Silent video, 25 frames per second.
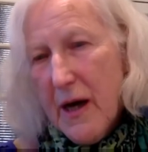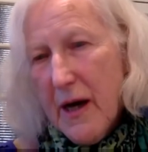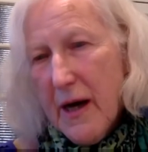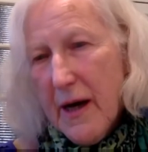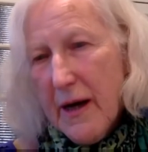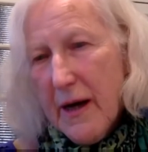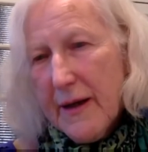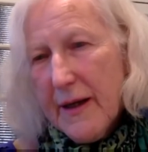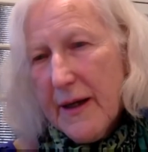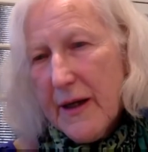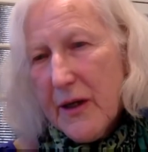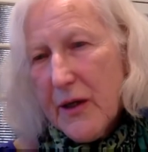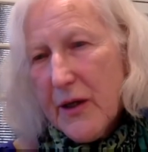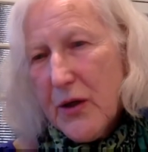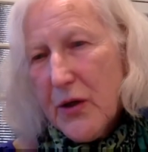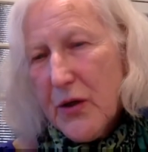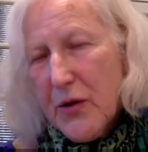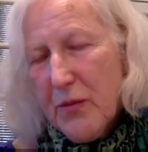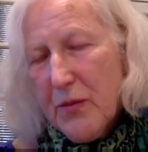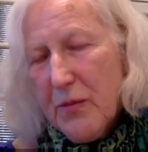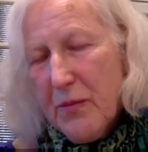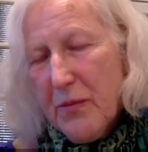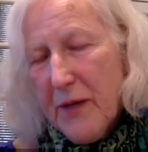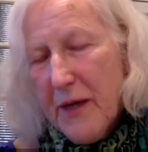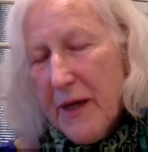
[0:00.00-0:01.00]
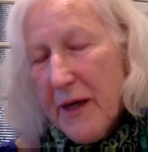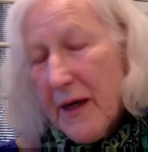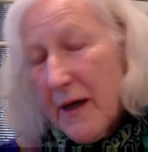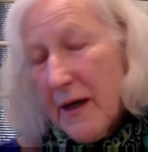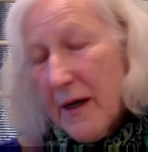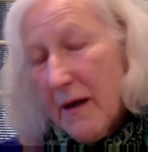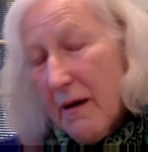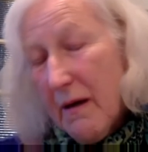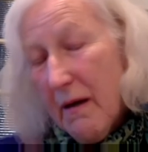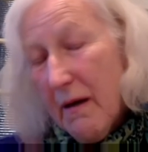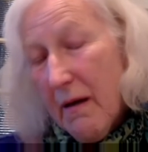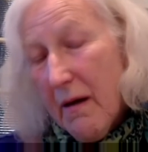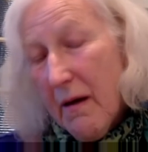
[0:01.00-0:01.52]
and it could
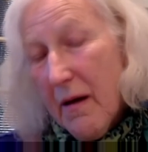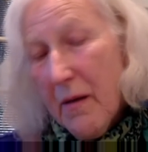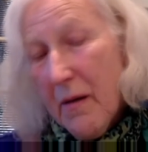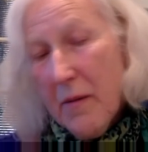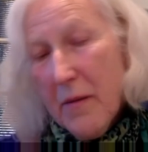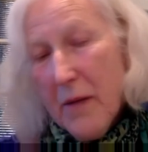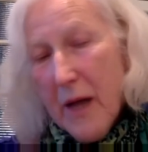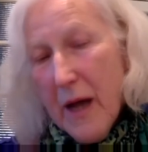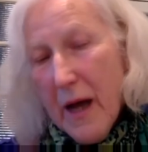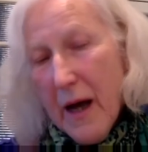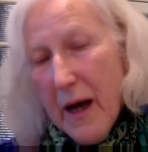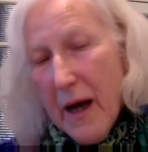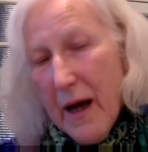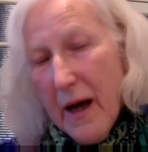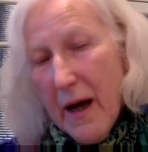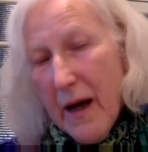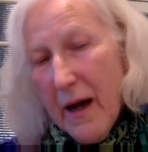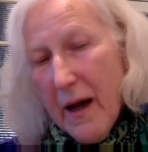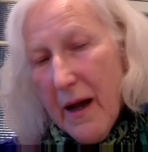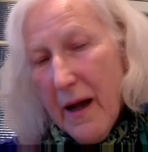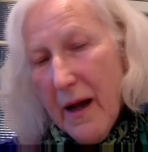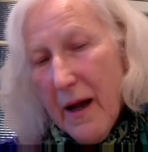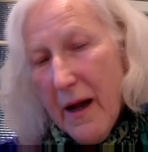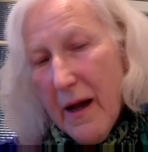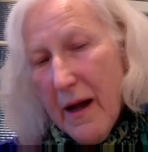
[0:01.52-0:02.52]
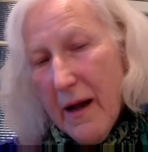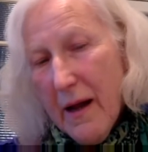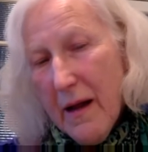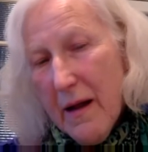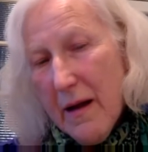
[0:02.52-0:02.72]
be uh,